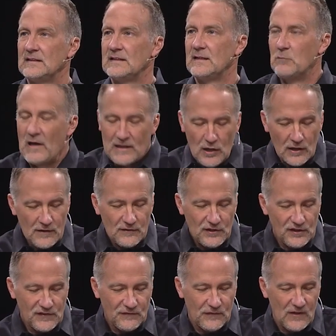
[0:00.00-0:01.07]
And while all of
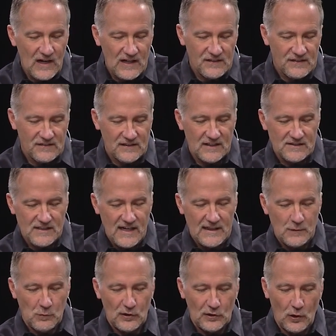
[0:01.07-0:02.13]
those phrases contain
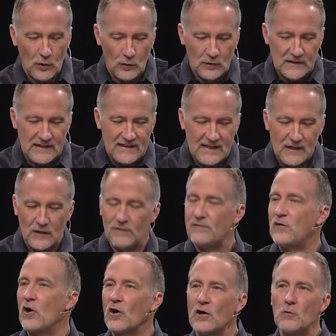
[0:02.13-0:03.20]
the word holy, they are
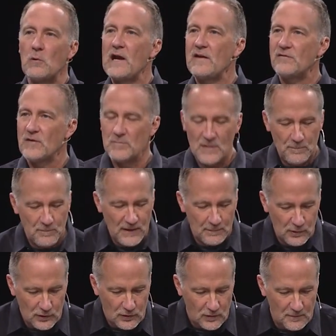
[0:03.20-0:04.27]
far away from the
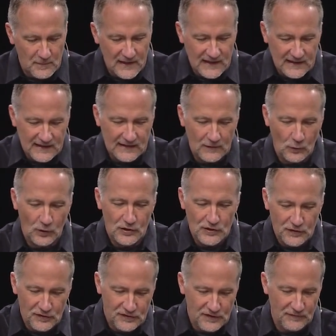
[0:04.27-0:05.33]
biblical meaning or
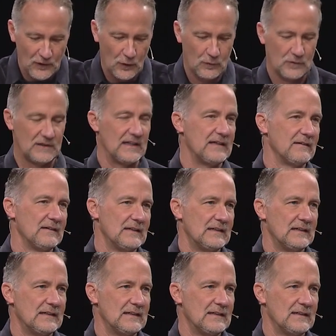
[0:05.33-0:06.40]
use of holy.
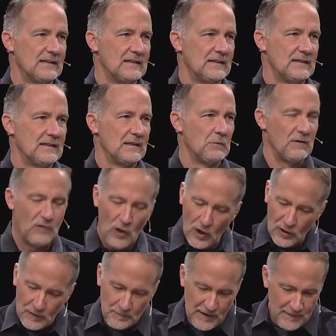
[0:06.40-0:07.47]
We've
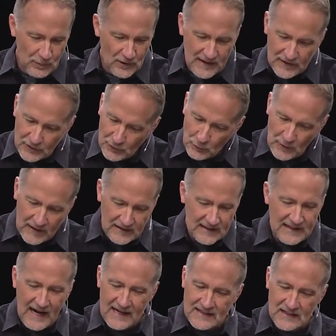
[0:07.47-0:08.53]
all heard people
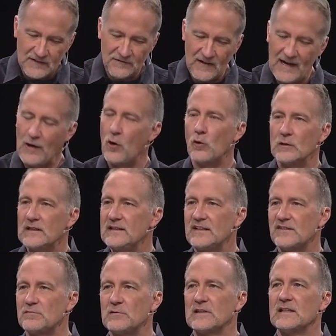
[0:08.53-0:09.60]
incorrectly identify
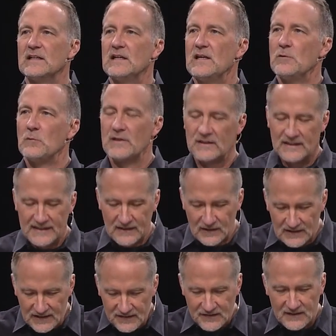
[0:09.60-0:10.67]
holiness with, with
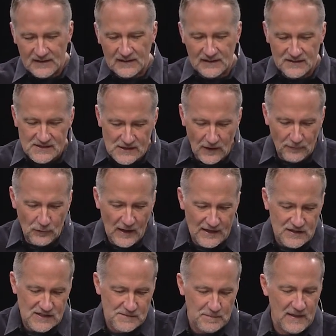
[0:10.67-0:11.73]
legalistic and self
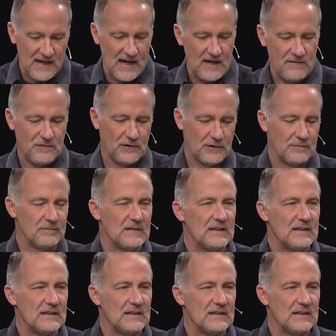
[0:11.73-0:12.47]
righteous behavior,